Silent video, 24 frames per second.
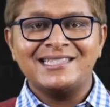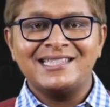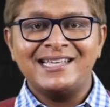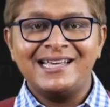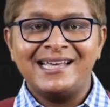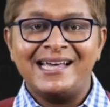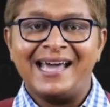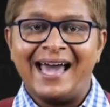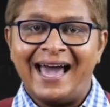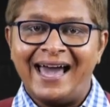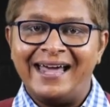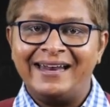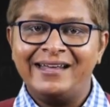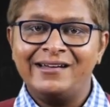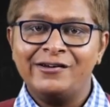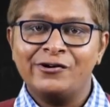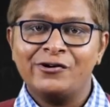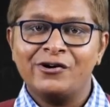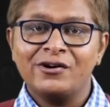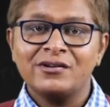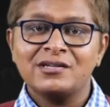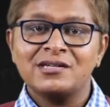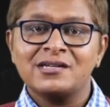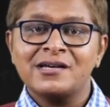is the
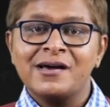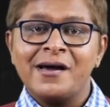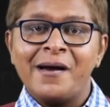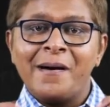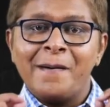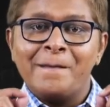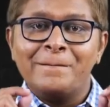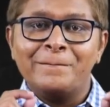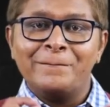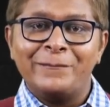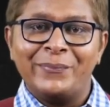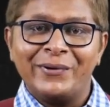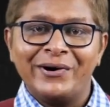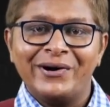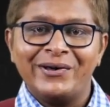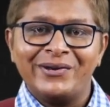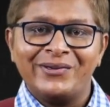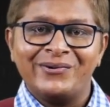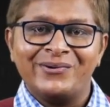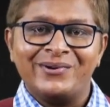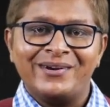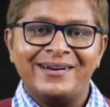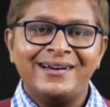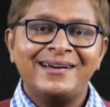carrying cost
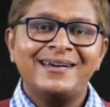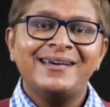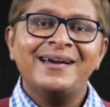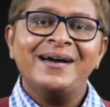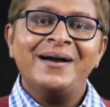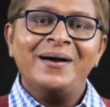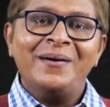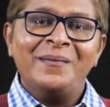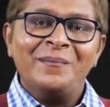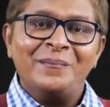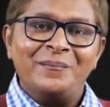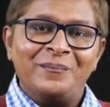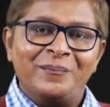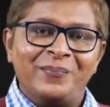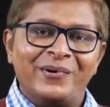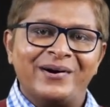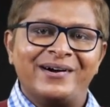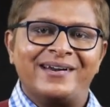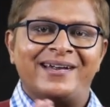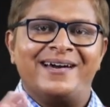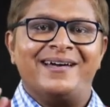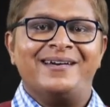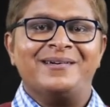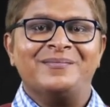per unit
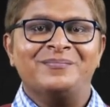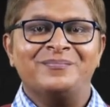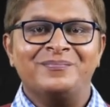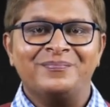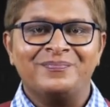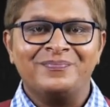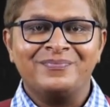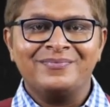per annum.